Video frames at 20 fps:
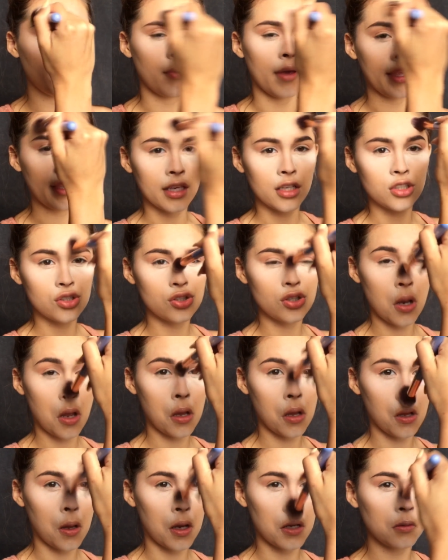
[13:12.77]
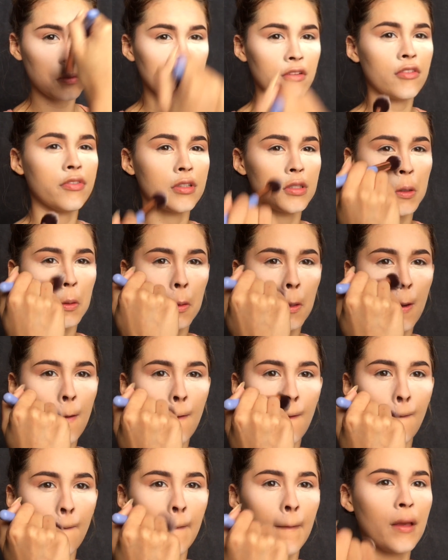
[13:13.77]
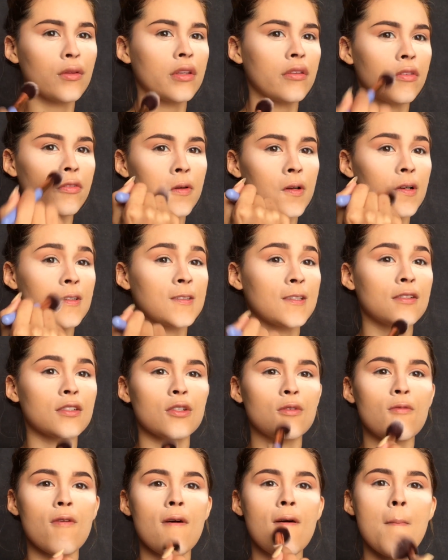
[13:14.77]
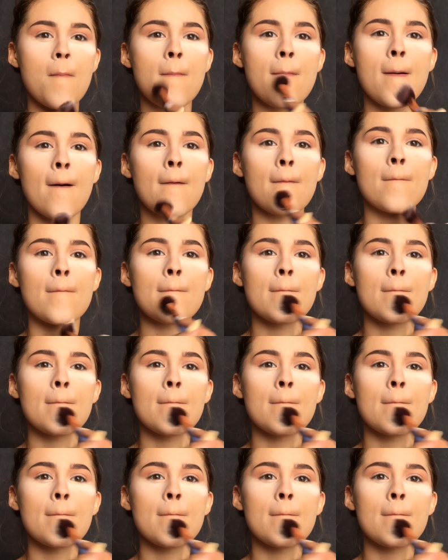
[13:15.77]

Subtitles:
bakage. I don't leave it for too long. You can leave it for as long as you want, but